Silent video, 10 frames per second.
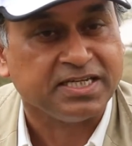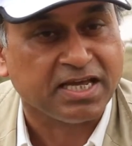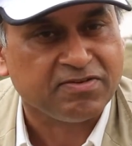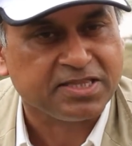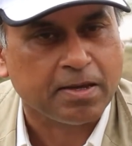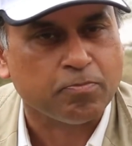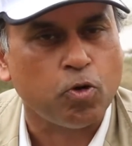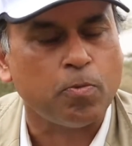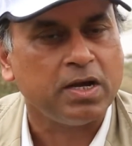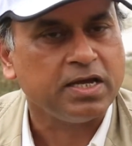giving them
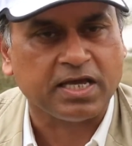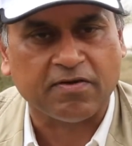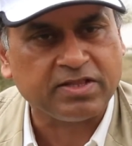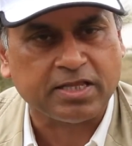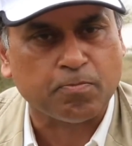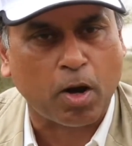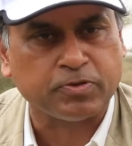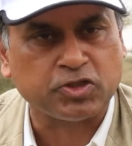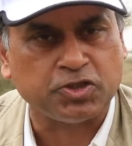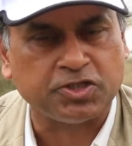hope, giving them
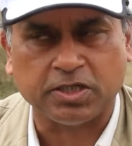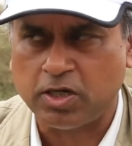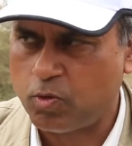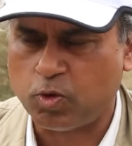opportunity.